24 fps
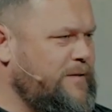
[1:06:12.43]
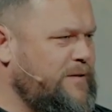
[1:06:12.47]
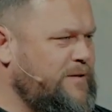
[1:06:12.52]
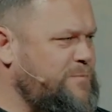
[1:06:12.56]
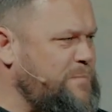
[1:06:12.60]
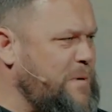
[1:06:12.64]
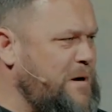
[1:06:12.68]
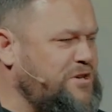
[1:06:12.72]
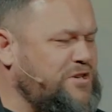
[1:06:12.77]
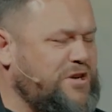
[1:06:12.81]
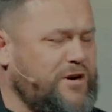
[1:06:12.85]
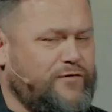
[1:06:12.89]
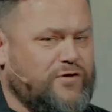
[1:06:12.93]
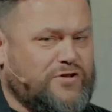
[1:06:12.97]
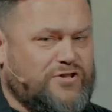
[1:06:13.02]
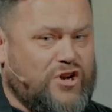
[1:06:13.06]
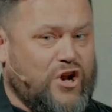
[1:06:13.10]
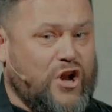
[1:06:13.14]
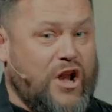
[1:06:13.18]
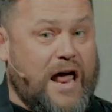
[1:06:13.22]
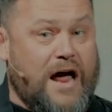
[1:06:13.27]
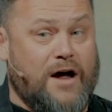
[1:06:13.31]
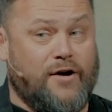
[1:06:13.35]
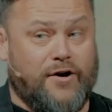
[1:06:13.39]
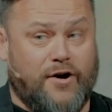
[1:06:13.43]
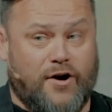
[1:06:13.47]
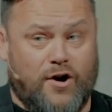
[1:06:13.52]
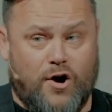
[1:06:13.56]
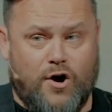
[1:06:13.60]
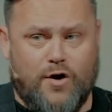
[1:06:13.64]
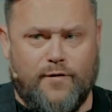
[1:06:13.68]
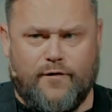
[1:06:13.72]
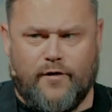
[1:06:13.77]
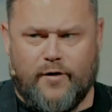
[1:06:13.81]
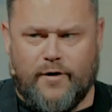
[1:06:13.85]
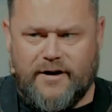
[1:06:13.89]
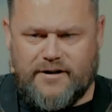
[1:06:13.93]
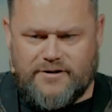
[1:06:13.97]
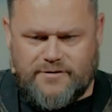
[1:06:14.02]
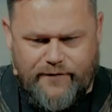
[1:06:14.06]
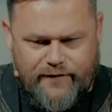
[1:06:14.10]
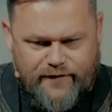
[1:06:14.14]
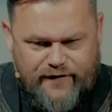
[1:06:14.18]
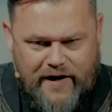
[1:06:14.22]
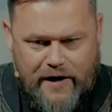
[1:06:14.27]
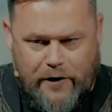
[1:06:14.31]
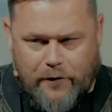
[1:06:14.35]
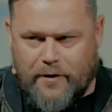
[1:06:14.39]
Especially if it's clouded over and it's
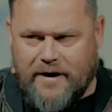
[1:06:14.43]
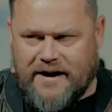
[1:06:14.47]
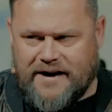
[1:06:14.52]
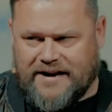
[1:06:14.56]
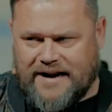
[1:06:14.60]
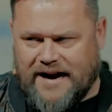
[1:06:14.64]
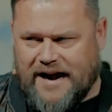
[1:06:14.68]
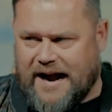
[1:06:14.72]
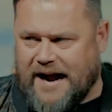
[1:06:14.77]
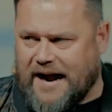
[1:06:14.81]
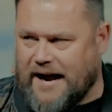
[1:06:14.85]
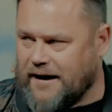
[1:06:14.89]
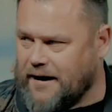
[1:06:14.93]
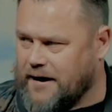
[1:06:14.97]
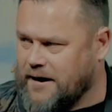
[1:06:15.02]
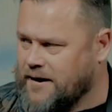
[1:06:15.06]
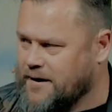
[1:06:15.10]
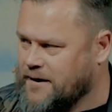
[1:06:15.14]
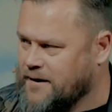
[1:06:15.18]
very dark.